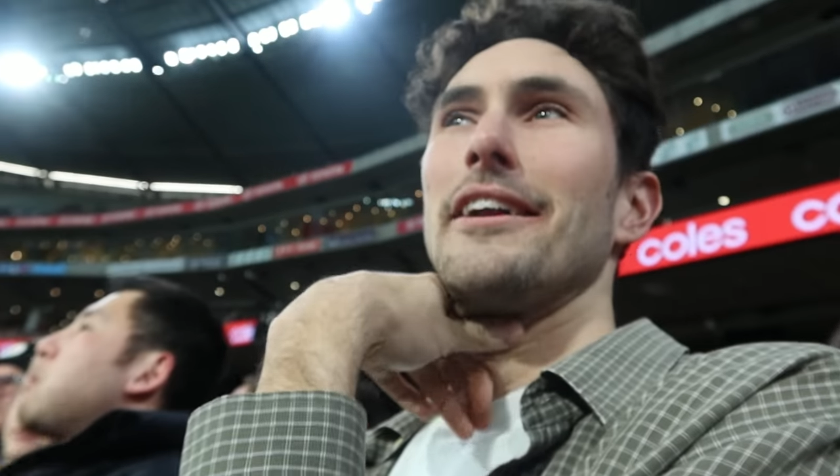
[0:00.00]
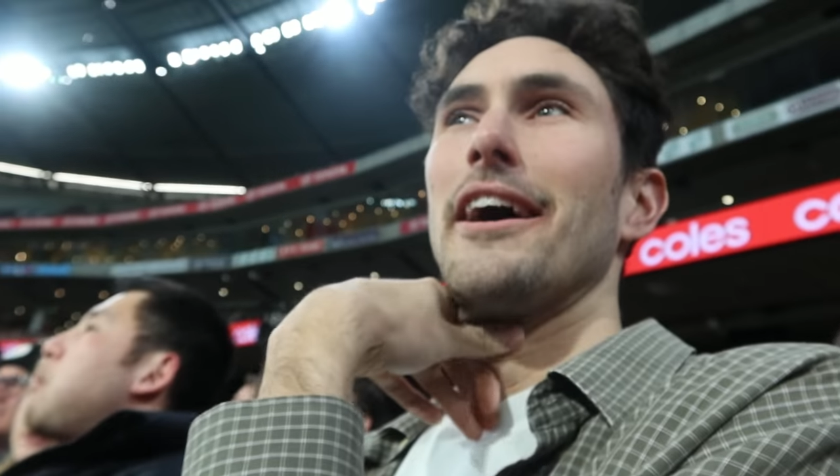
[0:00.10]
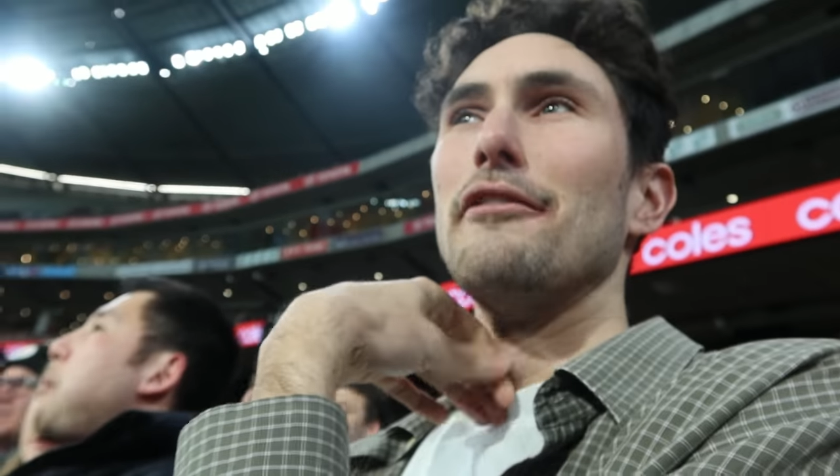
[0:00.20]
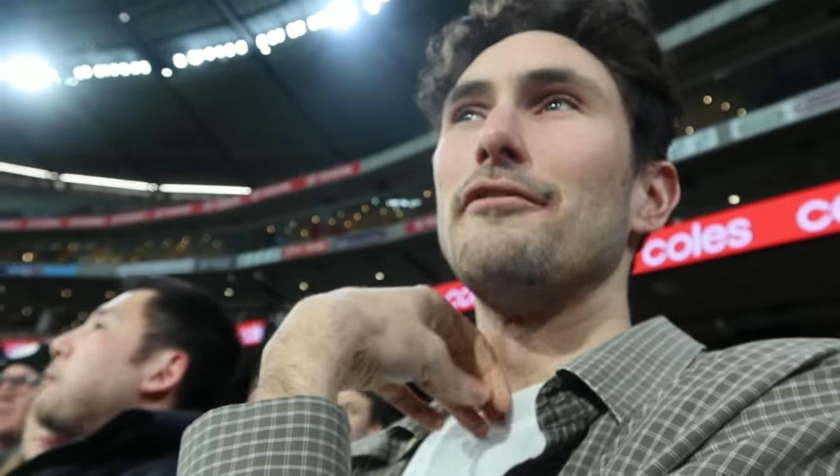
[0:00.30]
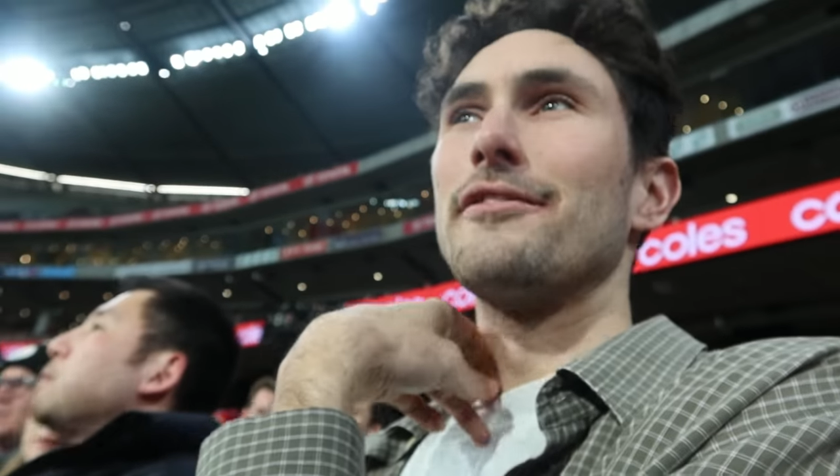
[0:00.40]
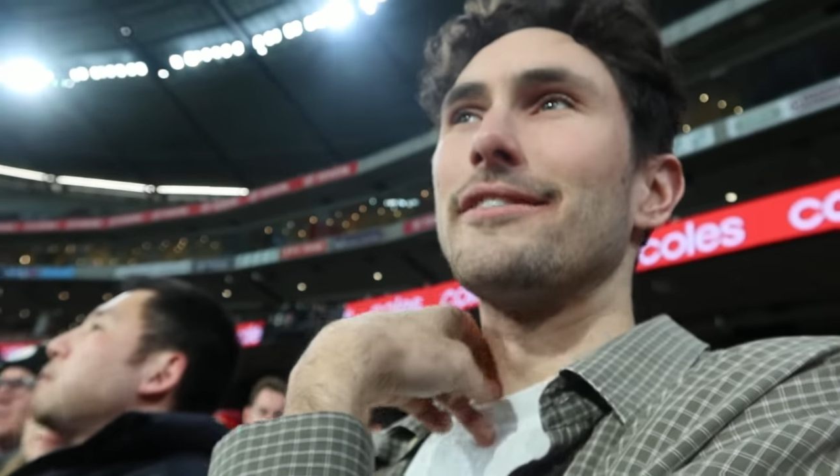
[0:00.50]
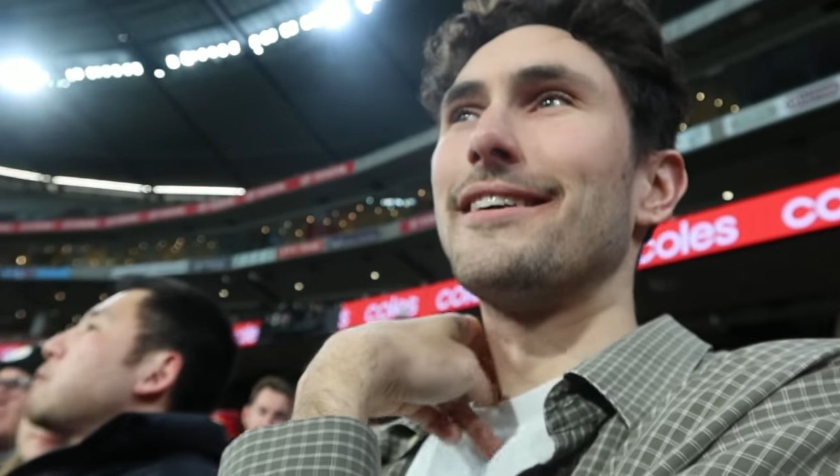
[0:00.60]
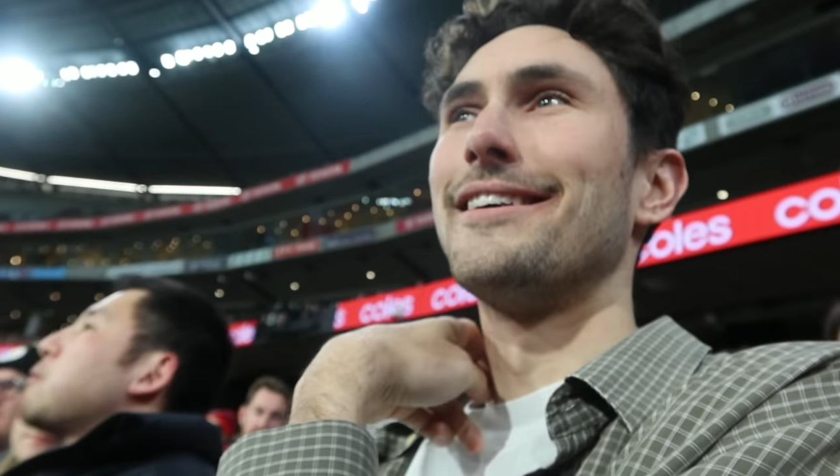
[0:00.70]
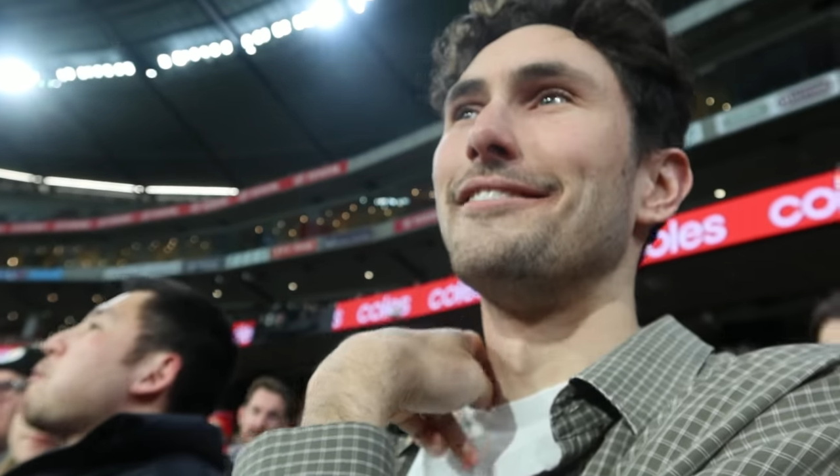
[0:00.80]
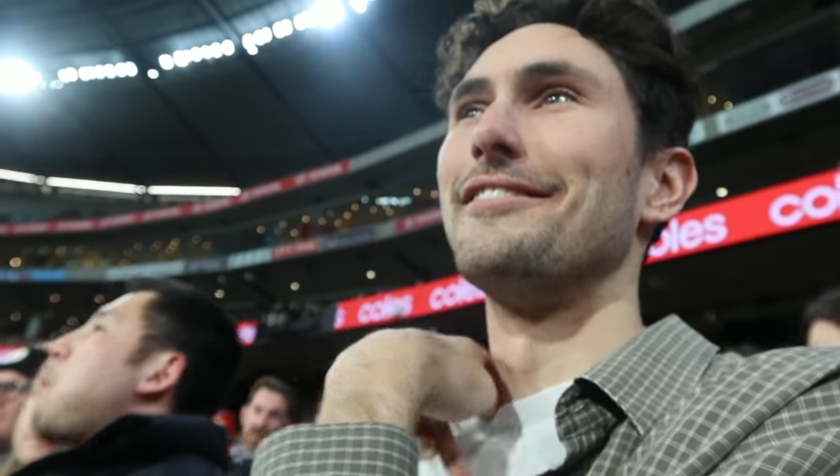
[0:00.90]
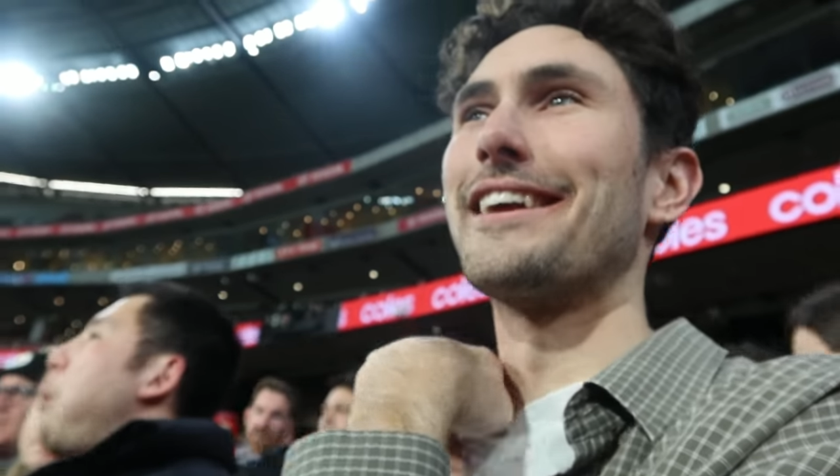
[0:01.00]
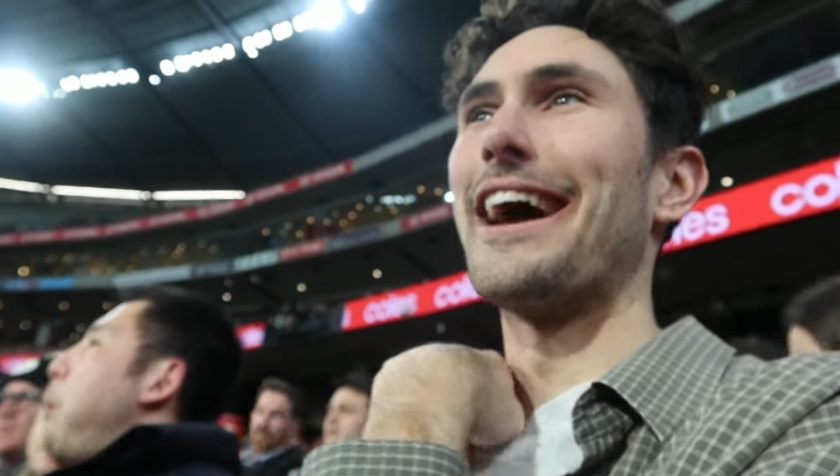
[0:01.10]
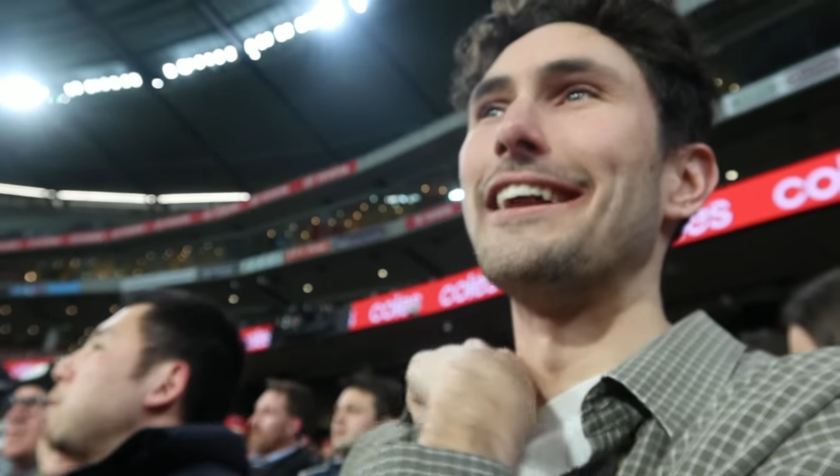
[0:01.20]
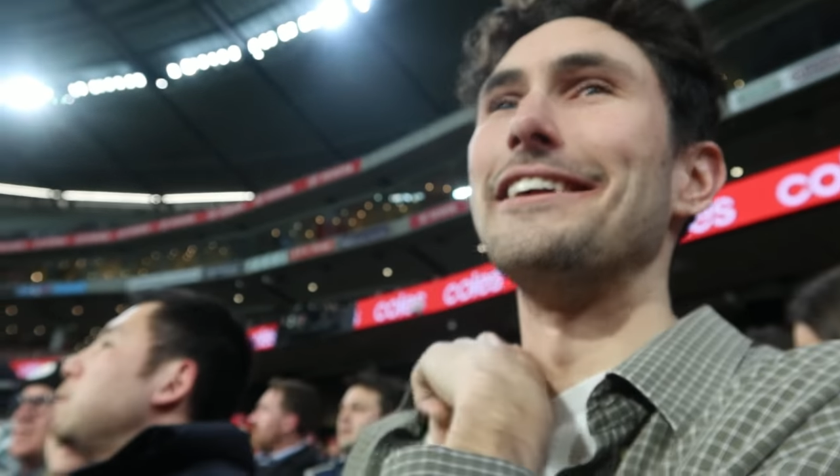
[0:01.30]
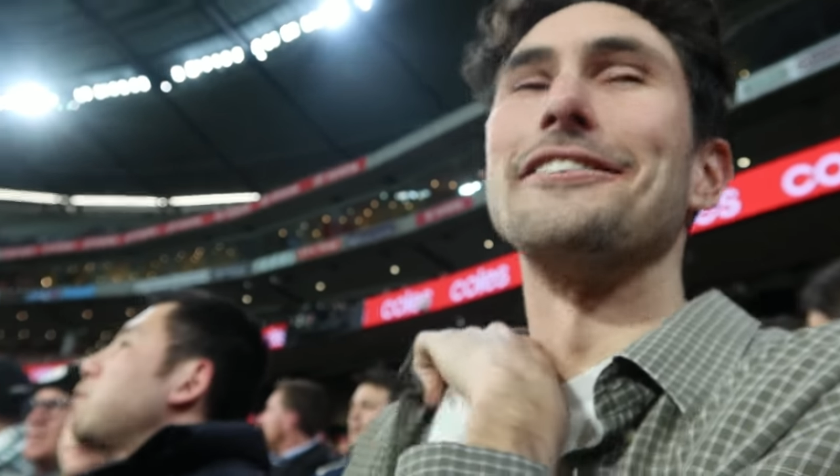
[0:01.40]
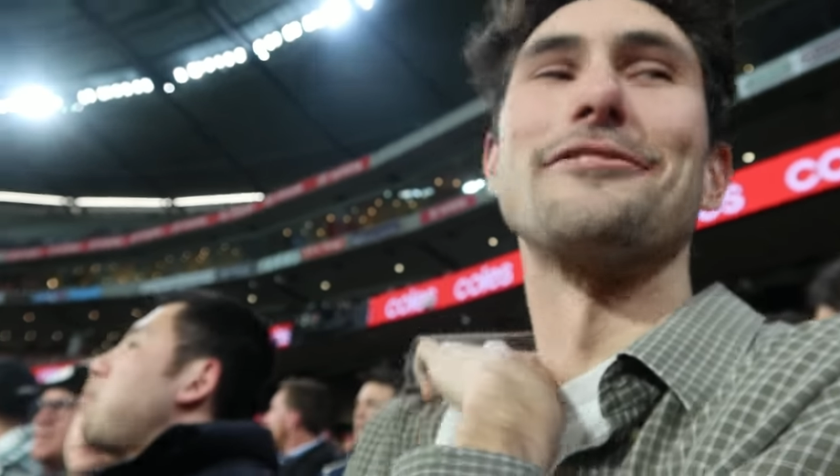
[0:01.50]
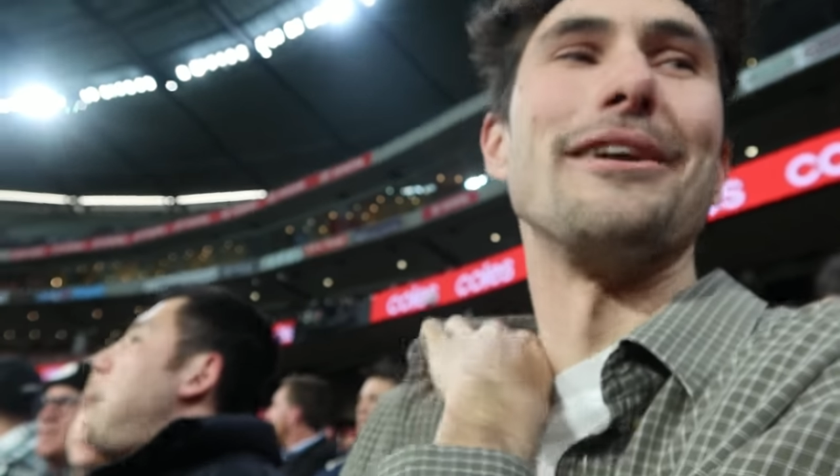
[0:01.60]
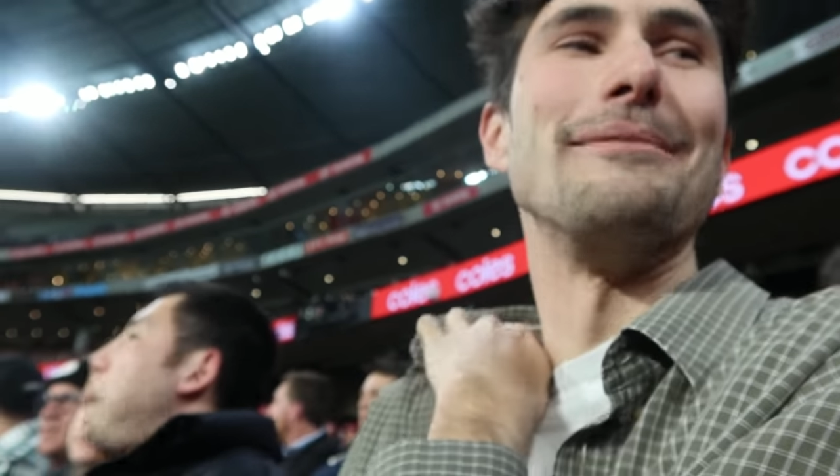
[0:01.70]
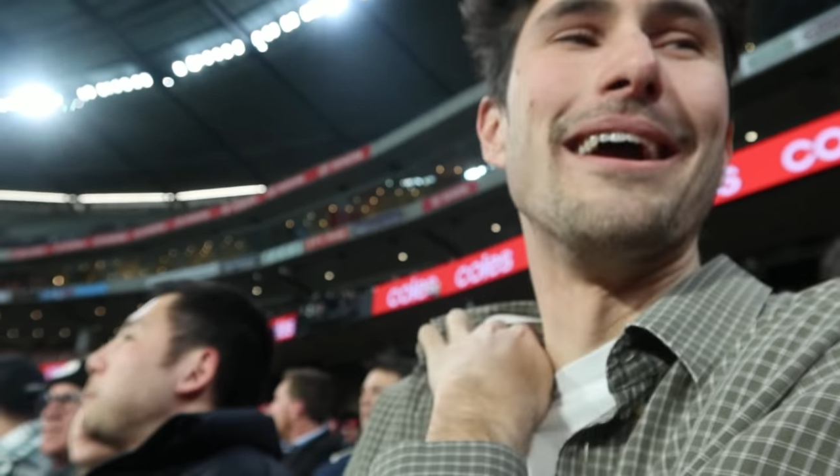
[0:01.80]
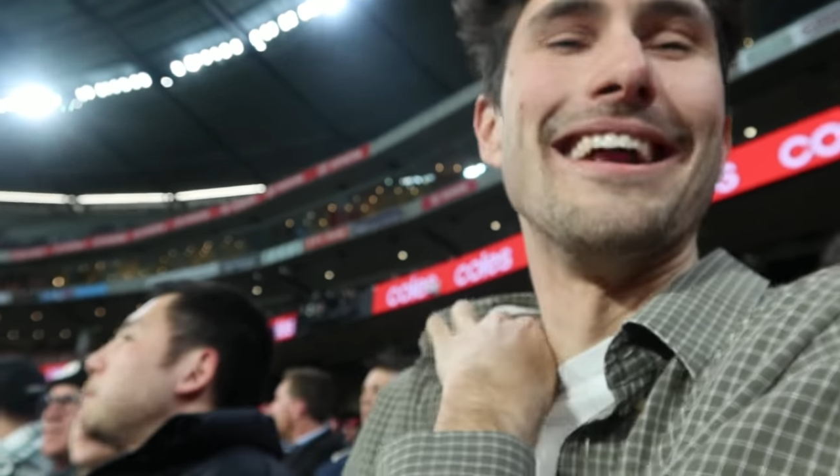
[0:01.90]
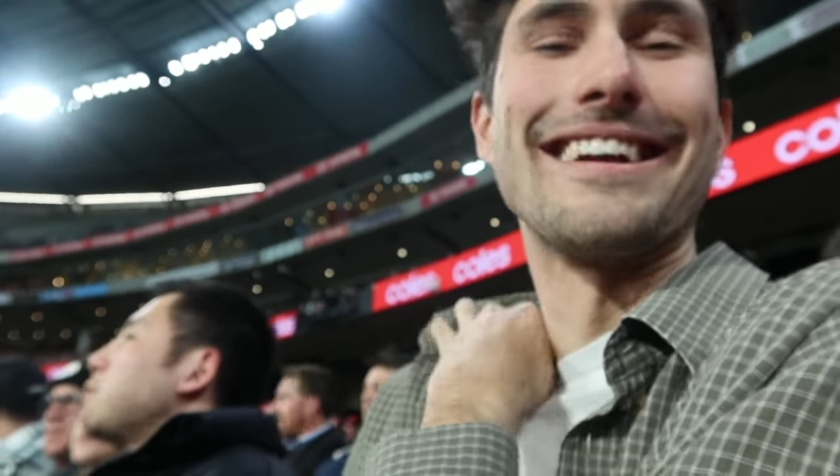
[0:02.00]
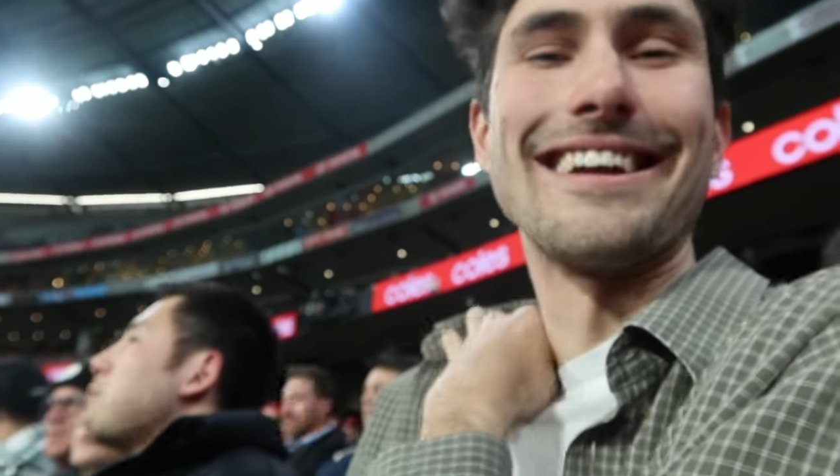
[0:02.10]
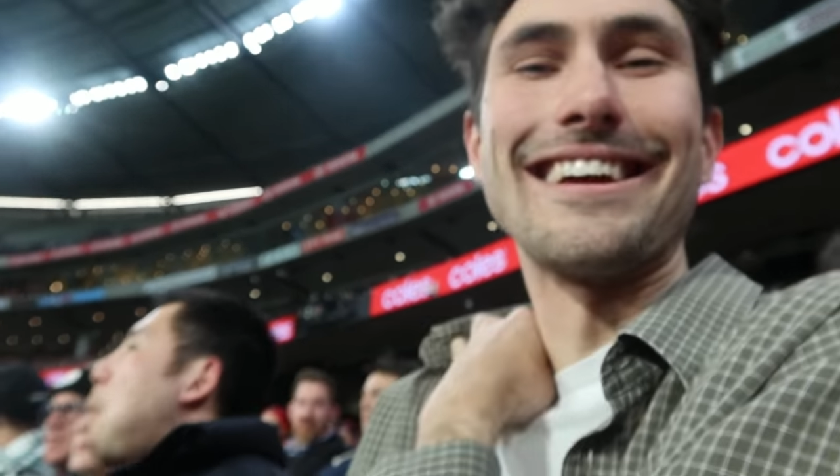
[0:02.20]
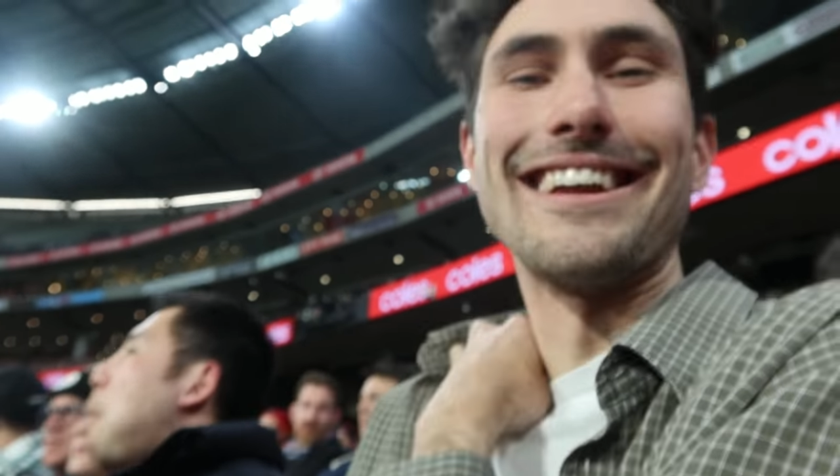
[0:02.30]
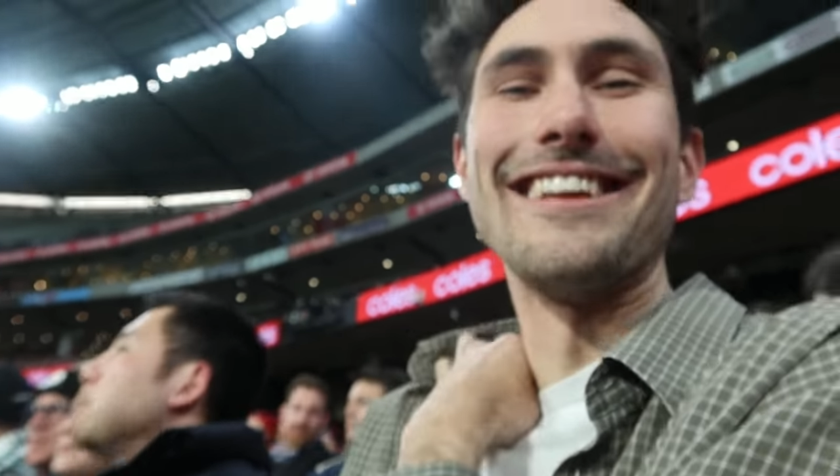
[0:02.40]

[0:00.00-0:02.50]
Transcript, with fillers: you can't hit a 20 metre kick. I